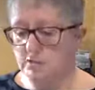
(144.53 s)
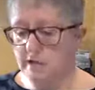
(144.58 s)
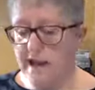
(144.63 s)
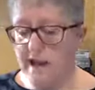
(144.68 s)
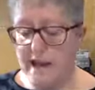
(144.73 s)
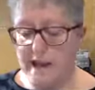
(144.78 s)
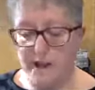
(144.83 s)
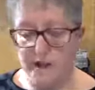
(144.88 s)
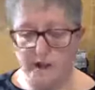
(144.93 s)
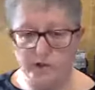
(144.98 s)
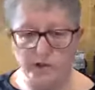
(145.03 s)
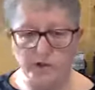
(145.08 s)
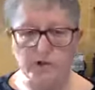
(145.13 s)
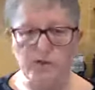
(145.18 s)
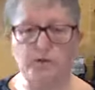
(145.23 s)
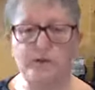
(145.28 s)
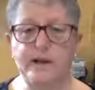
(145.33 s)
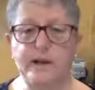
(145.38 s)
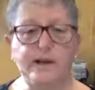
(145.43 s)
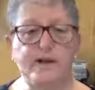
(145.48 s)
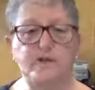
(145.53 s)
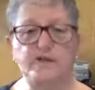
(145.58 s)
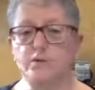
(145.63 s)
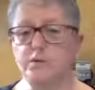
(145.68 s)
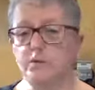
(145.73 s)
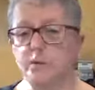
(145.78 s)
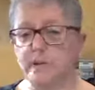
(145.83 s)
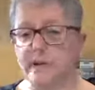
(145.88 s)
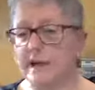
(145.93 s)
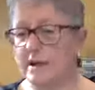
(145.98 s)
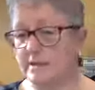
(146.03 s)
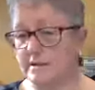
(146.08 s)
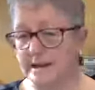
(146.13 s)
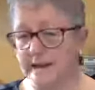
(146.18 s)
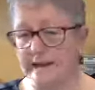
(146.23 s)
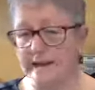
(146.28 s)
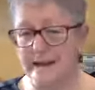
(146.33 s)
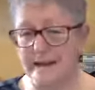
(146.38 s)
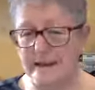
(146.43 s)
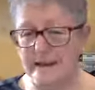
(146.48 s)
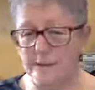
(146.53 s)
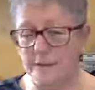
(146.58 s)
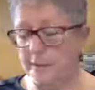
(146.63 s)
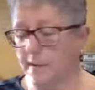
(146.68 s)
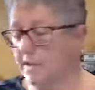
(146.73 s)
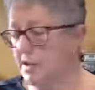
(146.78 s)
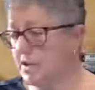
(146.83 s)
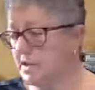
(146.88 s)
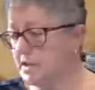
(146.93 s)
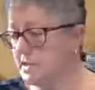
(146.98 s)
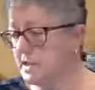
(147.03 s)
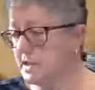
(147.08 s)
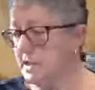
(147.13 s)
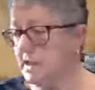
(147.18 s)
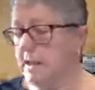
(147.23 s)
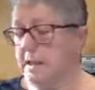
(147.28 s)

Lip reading: how you do it without kneading, because